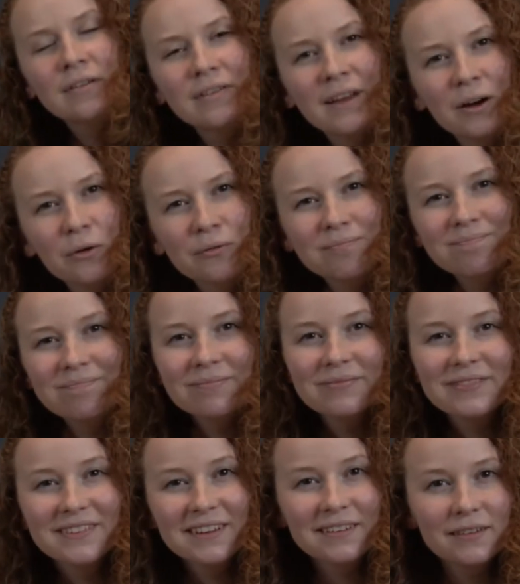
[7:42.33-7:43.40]
Now,
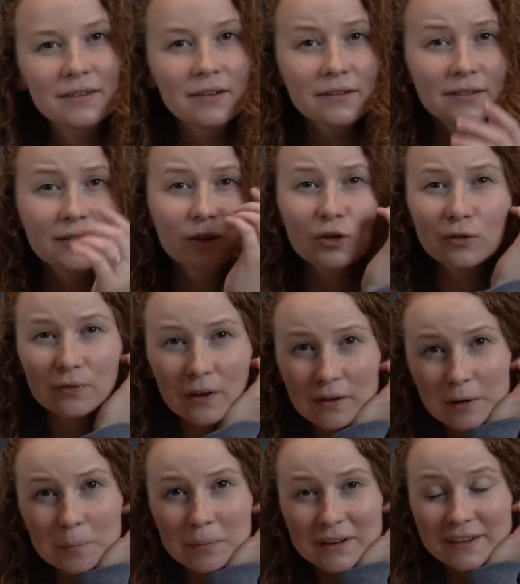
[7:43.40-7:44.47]
this doesn't look
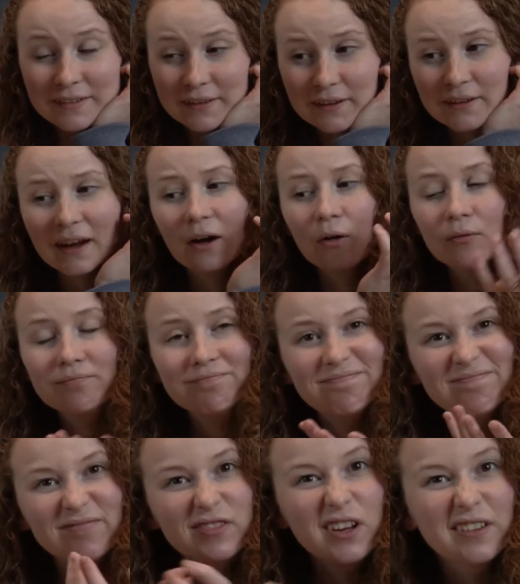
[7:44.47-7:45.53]
very pleasing now,
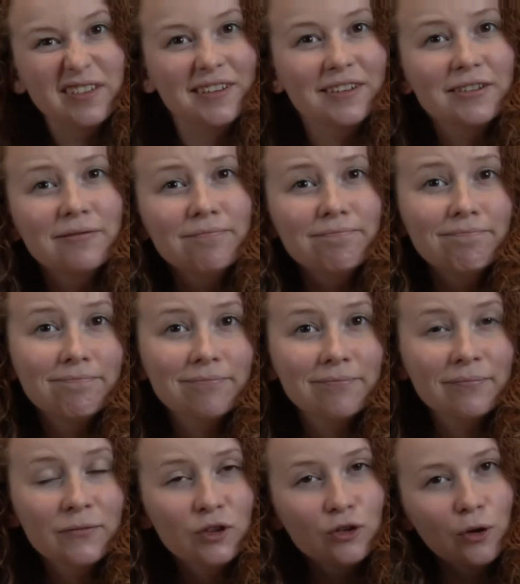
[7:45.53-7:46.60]
does it?
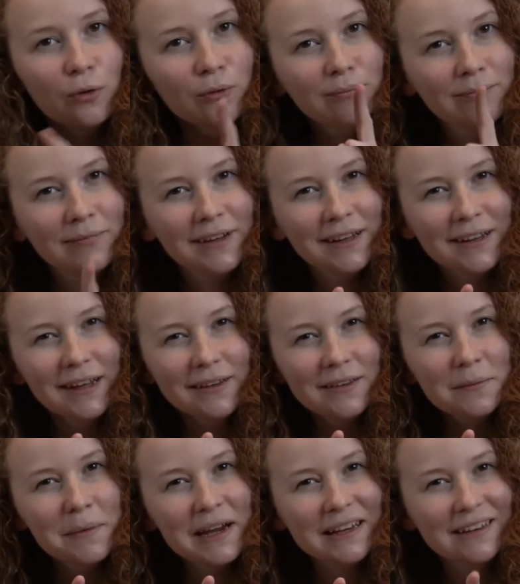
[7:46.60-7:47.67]
So
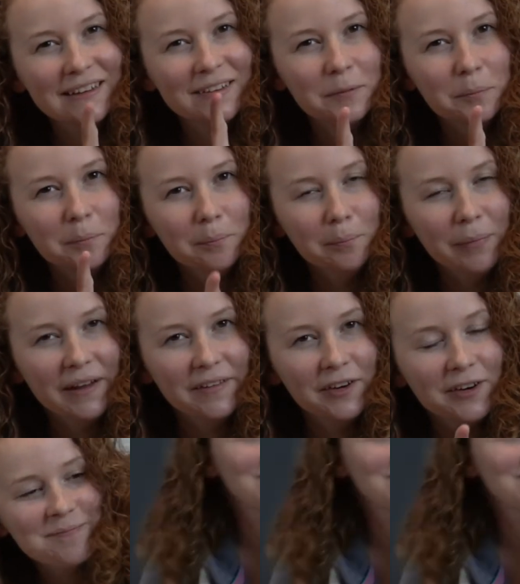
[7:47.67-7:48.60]
let's make this better.